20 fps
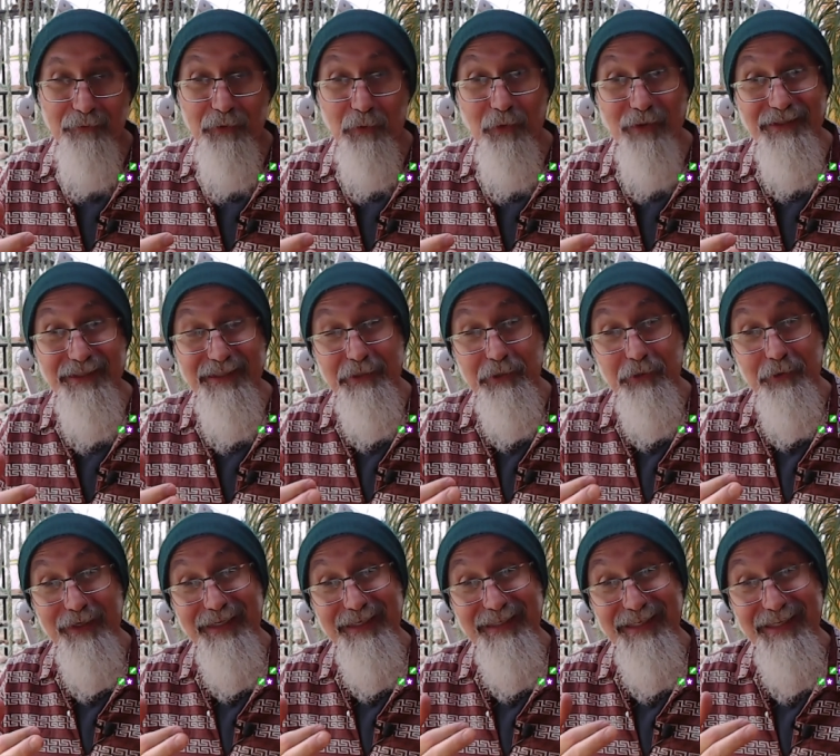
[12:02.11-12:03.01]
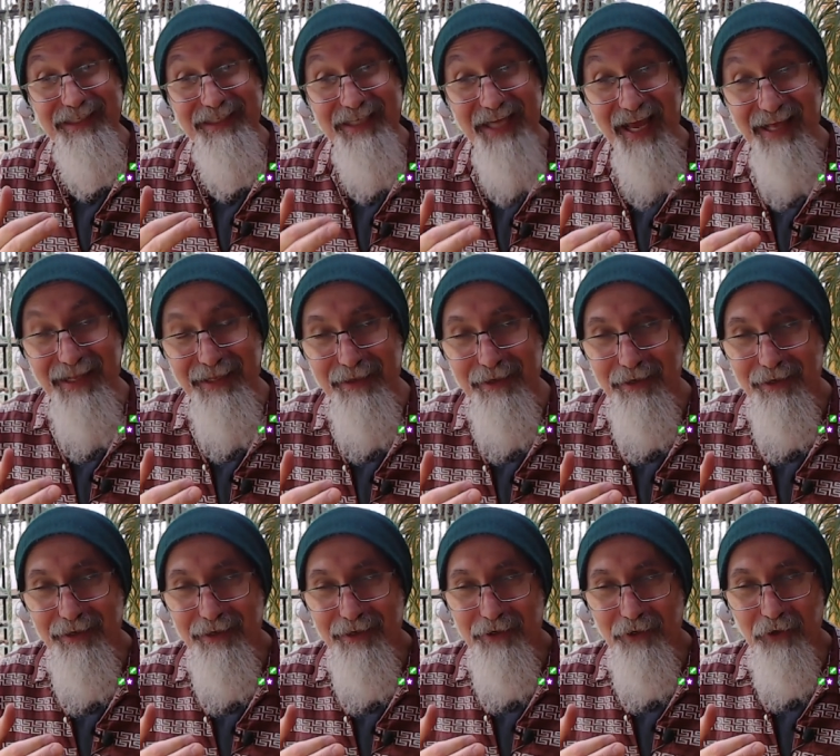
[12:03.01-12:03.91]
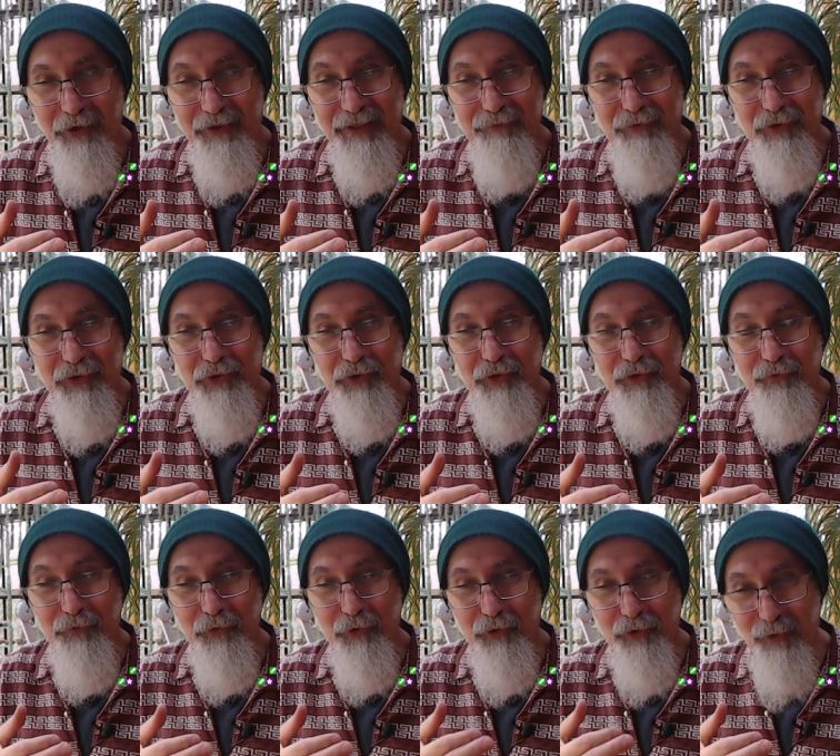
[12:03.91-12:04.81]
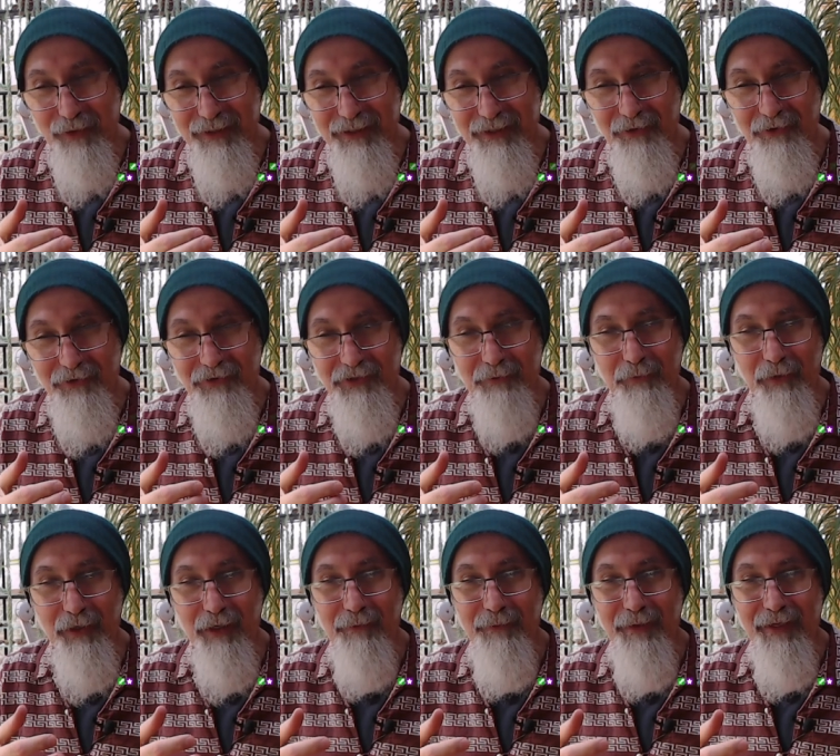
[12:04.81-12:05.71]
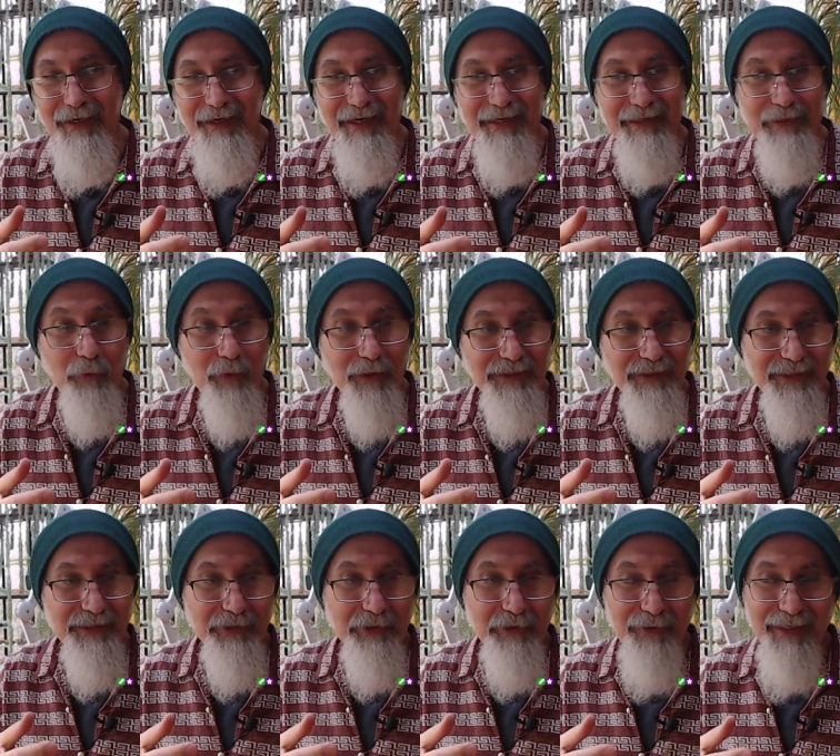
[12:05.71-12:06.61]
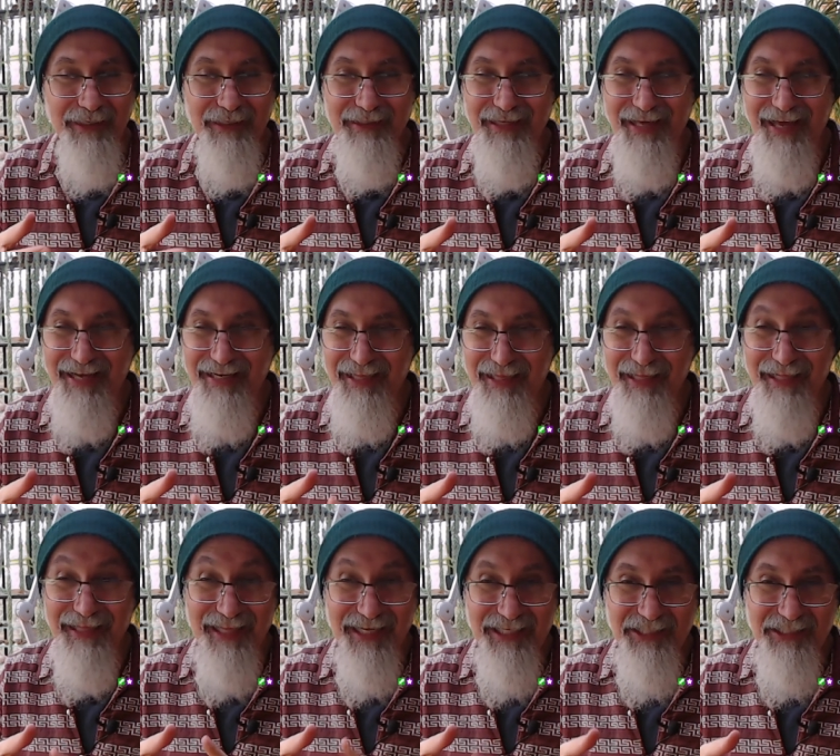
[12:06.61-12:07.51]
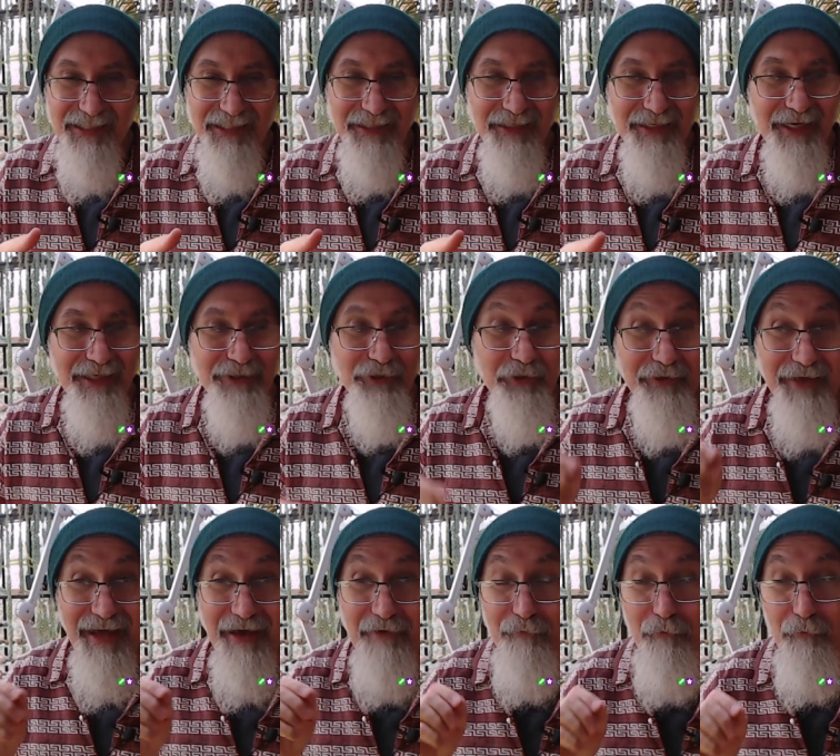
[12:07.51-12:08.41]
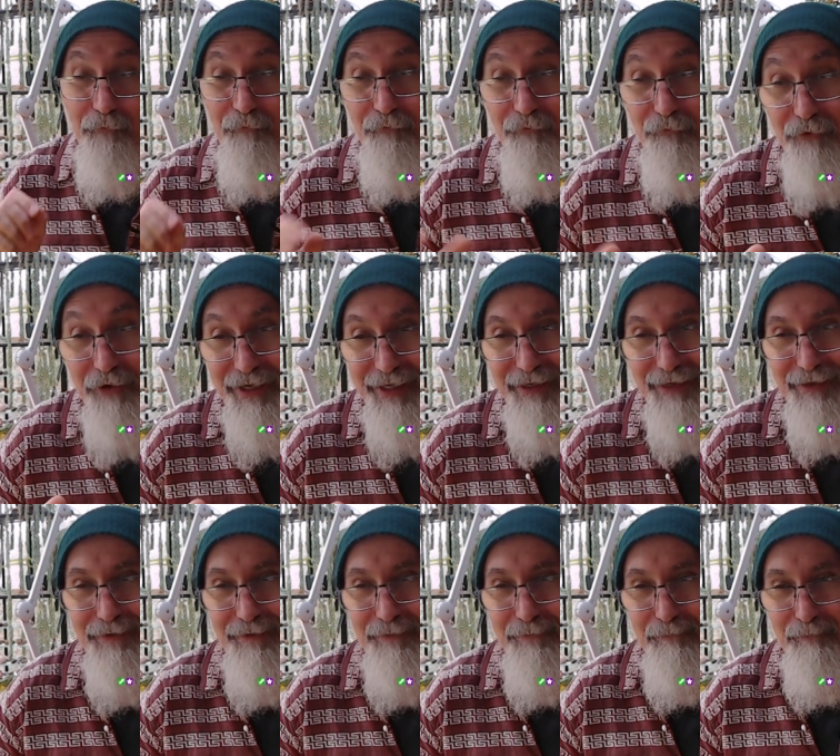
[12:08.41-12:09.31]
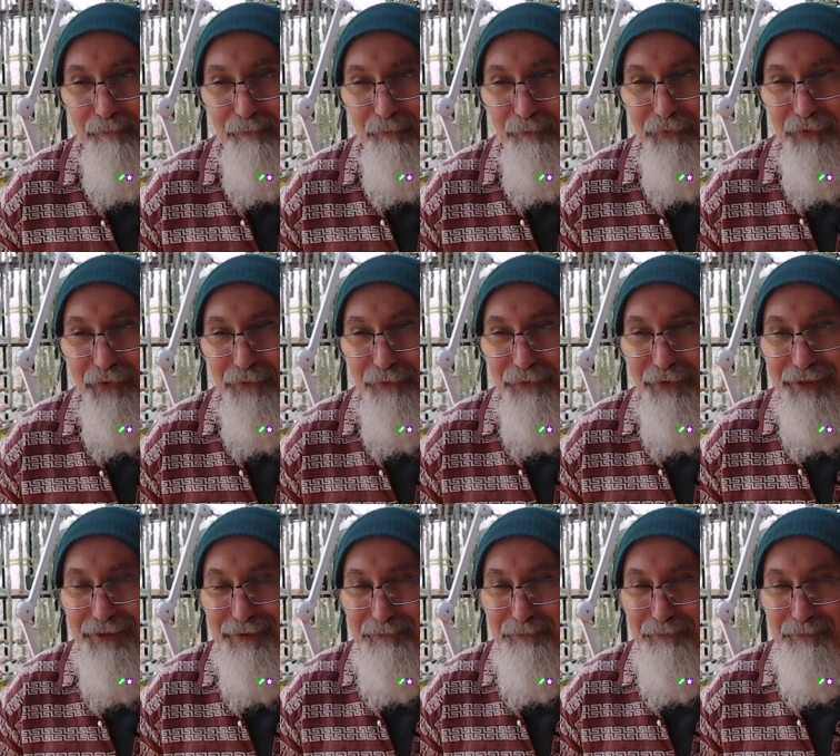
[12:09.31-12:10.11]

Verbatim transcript: The ones that are graded at 10, I'll give it to you for $20 a pop. And the ones that are graded anything less than a nine, you can have for free, right?